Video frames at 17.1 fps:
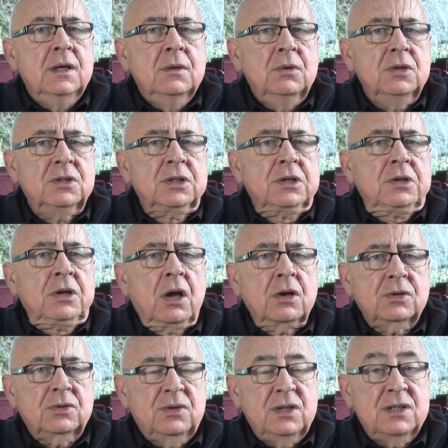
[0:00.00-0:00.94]
which are
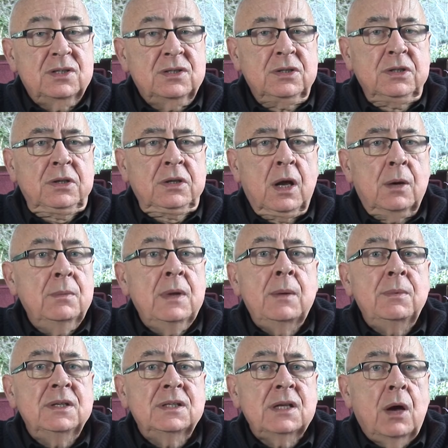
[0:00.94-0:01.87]
not Christian or
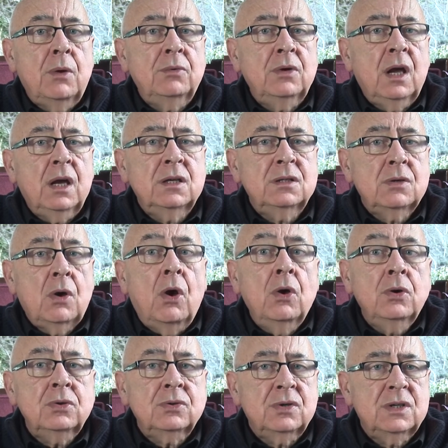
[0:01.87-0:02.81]
maybe downright
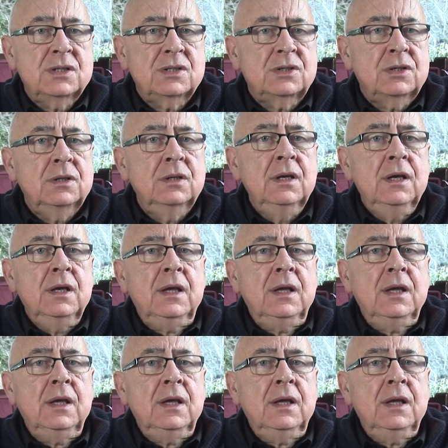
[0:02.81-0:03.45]
unchristian.